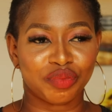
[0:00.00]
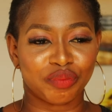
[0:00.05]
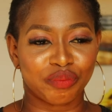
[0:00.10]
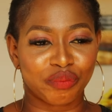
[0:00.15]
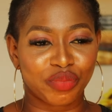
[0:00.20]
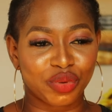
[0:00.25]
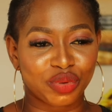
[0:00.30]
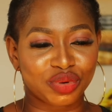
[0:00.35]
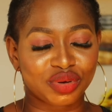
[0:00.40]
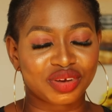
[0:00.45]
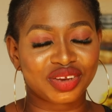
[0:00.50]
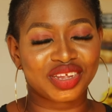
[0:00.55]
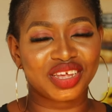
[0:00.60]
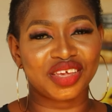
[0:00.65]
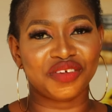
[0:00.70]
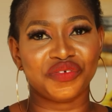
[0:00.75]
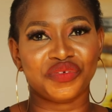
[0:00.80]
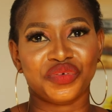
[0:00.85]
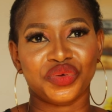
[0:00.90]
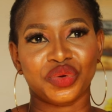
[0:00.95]
But
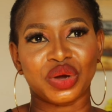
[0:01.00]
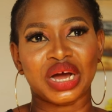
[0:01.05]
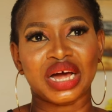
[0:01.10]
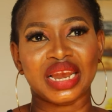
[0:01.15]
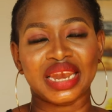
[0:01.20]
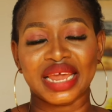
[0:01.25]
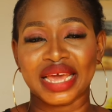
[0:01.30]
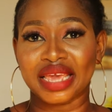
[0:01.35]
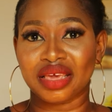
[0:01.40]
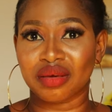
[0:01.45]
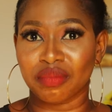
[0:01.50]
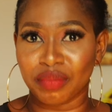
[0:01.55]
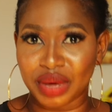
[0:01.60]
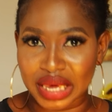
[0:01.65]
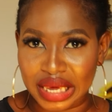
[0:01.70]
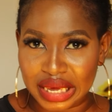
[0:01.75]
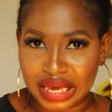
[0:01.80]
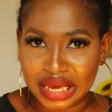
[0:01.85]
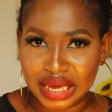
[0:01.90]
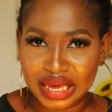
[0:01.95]
if you are like
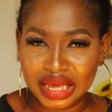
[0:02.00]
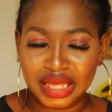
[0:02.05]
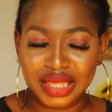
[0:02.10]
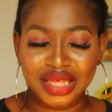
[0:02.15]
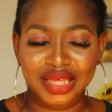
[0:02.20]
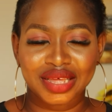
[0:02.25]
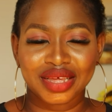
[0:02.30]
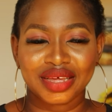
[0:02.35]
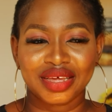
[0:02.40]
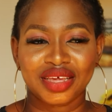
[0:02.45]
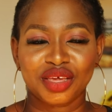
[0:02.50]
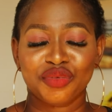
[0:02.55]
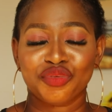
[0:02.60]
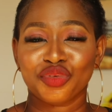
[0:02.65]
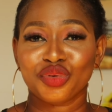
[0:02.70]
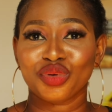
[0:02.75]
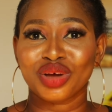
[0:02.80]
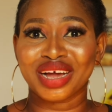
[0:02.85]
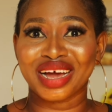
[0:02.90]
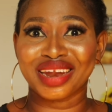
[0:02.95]
me,
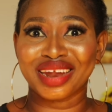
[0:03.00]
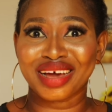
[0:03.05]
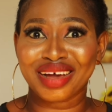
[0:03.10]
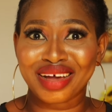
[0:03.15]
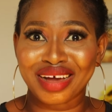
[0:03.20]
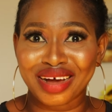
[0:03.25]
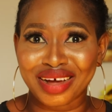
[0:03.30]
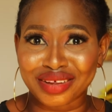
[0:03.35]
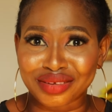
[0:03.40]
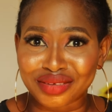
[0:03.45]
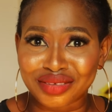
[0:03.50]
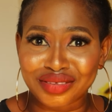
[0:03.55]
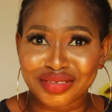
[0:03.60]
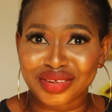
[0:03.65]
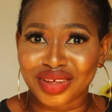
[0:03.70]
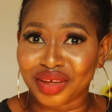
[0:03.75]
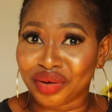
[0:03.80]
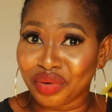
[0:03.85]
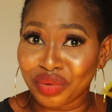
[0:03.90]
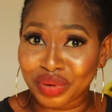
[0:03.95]
even Ghana cards,
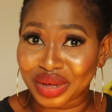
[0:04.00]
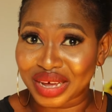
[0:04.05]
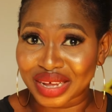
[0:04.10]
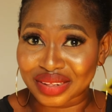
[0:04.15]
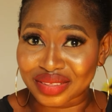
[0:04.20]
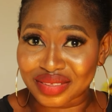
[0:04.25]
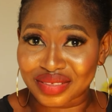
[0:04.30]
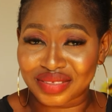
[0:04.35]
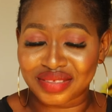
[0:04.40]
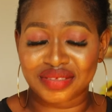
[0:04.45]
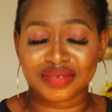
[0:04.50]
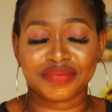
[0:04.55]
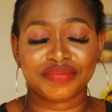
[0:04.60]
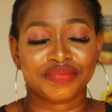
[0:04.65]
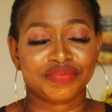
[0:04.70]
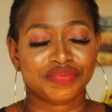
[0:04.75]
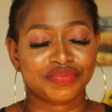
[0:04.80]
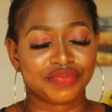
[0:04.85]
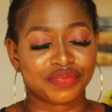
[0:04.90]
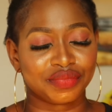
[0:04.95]
I no get.
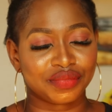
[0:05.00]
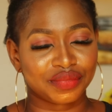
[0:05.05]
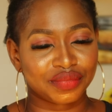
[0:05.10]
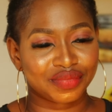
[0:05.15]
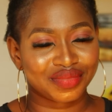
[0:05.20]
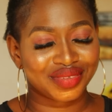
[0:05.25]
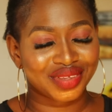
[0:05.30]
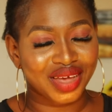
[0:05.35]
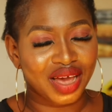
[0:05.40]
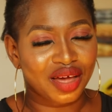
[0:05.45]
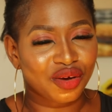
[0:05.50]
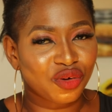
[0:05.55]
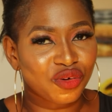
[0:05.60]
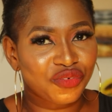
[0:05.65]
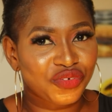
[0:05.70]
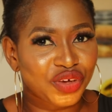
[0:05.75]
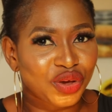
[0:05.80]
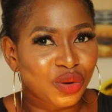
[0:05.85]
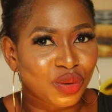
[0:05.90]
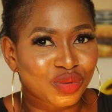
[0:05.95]
I know
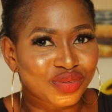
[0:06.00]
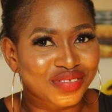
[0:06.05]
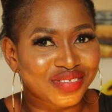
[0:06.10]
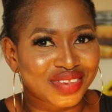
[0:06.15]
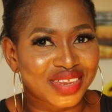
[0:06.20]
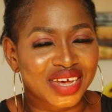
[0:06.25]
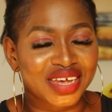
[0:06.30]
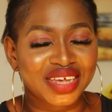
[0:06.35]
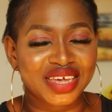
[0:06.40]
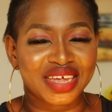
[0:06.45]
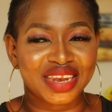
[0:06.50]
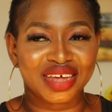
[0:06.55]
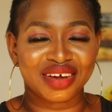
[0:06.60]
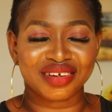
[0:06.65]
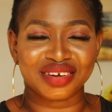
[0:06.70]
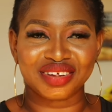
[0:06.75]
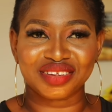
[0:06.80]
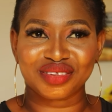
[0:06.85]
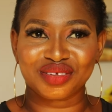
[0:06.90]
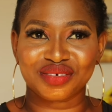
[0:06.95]
if you consider here
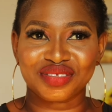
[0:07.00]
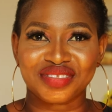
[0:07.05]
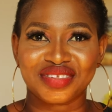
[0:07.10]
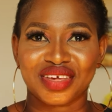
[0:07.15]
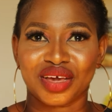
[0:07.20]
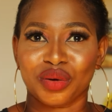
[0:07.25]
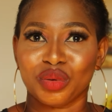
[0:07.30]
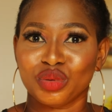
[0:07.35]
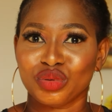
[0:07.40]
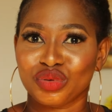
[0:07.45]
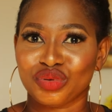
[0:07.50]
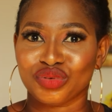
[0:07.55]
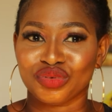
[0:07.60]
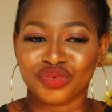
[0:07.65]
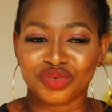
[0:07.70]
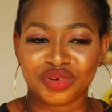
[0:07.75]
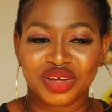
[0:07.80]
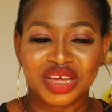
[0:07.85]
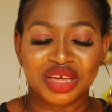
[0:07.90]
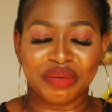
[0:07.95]
now, they just say I want
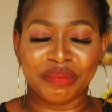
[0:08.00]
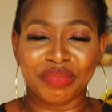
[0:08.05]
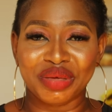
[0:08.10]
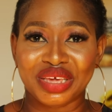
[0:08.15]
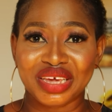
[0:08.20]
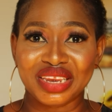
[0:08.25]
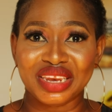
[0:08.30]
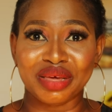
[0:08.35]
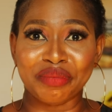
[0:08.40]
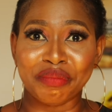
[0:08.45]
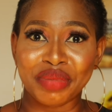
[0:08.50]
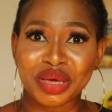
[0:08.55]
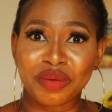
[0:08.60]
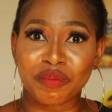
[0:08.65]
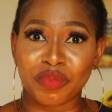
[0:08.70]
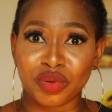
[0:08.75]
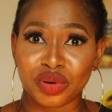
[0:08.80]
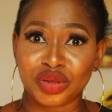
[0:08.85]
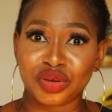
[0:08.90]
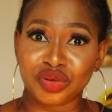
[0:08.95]
to begin, they
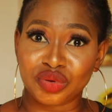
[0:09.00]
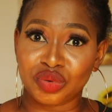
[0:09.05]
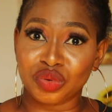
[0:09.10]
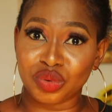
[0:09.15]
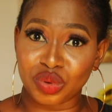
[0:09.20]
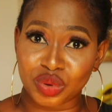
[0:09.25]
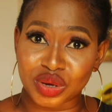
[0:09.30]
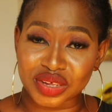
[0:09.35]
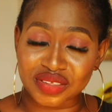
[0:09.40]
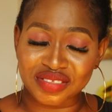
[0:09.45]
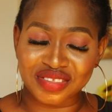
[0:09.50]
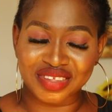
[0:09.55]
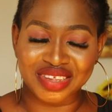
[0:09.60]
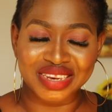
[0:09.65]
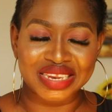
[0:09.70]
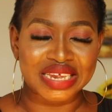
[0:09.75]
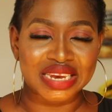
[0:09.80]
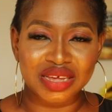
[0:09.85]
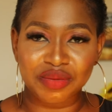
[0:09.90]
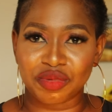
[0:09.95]
make political noise
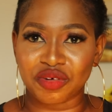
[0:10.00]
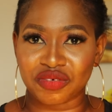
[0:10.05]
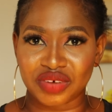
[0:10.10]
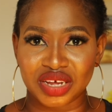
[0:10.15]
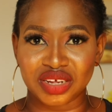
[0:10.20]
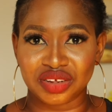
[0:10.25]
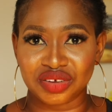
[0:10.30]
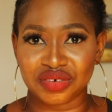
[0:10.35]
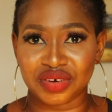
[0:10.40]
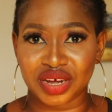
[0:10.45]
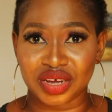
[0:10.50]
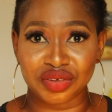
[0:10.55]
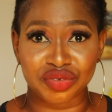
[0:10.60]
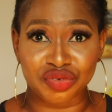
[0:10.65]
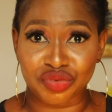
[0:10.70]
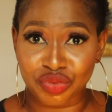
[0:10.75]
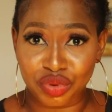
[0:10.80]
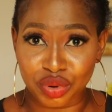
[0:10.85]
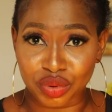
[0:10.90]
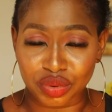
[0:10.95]
in the name of Nigeria.
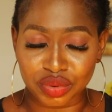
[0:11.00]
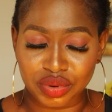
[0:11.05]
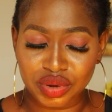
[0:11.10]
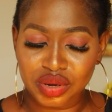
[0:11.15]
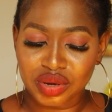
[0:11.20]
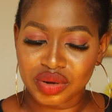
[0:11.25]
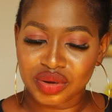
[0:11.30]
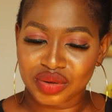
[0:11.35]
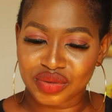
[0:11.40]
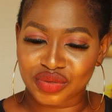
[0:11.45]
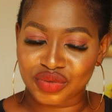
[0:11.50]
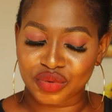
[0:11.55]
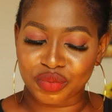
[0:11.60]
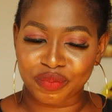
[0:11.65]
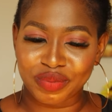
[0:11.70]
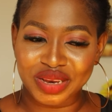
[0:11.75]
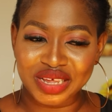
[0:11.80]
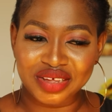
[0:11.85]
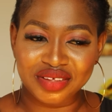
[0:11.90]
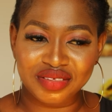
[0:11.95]
It's wrong. So
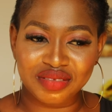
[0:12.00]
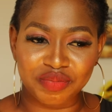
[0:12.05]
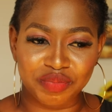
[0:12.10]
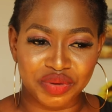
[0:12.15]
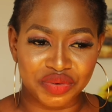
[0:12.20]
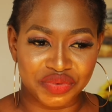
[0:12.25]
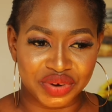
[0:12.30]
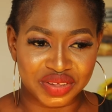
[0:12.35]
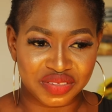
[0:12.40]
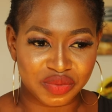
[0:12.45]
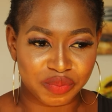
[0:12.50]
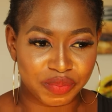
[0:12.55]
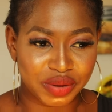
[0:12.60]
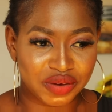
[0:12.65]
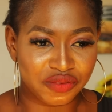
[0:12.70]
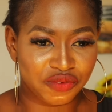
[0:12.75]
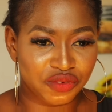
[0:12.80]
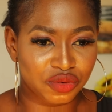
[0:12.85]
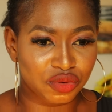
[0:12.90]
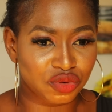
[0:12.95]
please be
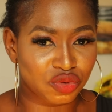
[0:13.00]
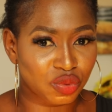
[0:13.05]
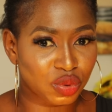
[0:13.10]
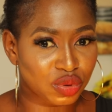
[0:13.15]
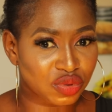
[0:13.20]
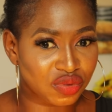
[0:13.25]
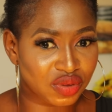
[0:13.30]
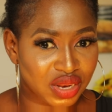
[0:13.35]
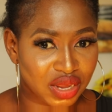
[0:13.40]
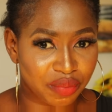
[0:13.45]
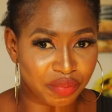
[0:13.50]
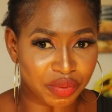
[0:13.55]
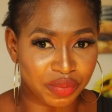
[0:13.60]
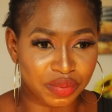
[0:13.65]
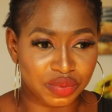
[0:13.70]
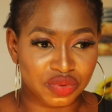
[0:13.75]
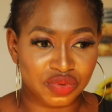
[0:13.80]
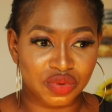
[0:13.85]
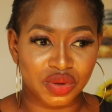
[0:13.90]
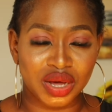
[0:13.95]
respectful towards other
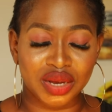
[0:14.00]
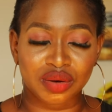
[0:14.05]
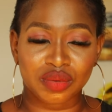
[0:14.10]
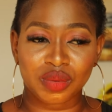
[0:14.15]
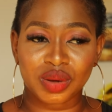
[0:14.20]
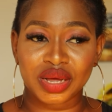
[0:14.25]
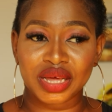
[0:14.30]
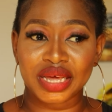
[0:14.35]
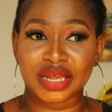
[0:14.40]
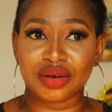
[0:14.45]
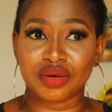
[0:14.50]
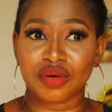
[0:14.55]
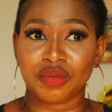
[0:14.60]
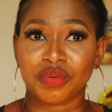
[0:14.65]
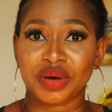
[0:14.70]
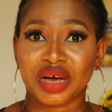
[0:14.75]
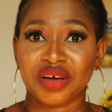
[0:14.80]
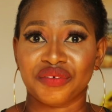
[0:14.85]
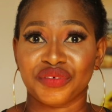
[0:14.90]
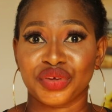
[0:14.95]
people, so I don't end
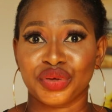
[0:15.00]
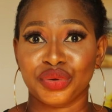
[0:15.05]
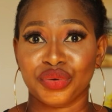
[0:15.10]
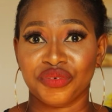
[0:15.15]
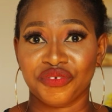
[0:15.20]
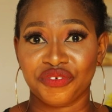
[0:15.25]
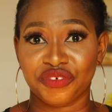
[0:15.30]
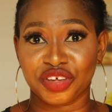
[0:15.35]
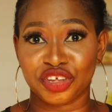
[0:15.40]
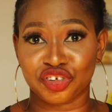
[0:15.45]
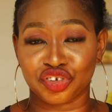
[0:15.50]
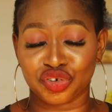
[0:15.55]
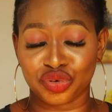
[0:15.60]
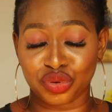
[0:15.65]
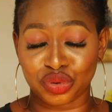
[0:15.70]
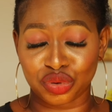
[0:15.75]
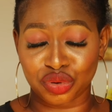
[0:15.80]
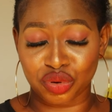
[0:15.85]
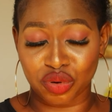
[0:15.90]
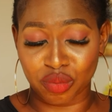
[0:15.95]
up having you
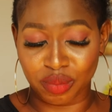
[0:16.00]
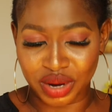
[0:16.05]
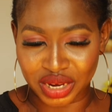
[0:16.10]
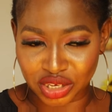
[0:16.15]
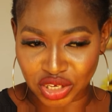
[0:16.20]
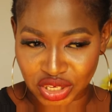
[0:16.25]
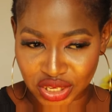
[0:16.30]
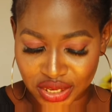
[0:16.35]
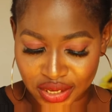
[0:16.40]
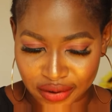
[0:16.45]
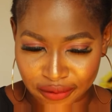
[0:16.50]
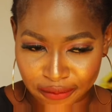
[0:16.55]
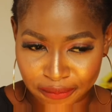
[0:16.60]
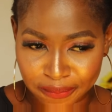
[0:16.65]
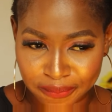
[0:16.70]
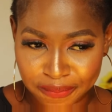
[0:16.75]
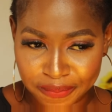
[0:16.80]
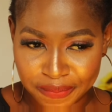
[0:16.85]
featured on my channel.